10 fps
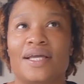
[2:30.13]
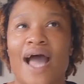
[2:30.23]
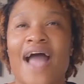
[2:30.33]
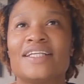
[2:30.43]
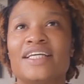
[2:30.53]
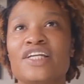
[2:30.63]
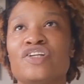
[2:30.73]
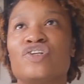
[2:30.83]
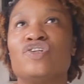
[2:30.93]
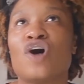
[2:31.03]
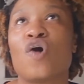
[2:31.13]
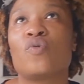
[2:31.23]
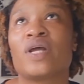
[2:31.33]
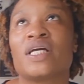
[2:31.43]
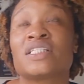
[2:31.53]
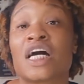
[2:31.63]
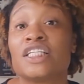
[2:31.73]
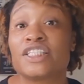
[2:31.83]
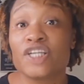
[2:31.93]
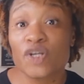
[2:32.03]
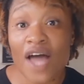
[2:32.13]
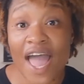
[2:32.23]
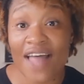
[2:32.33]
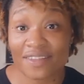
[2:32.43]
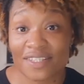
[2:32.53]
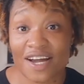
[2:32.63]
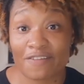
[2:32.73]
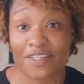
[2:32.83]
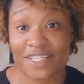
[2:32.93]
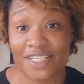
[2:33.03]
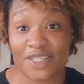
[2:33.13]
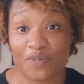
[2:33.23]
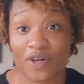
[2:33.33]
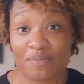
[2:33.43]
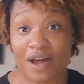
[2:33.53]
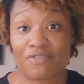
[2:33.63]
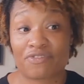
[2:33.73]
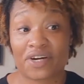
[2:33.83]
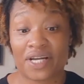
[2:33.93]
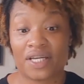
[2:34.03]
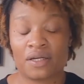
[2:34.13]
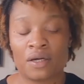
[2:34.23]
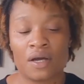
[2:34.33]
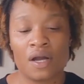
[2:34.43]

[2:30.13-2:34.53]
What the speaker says: I didn't notice until I had this conversation with my friend,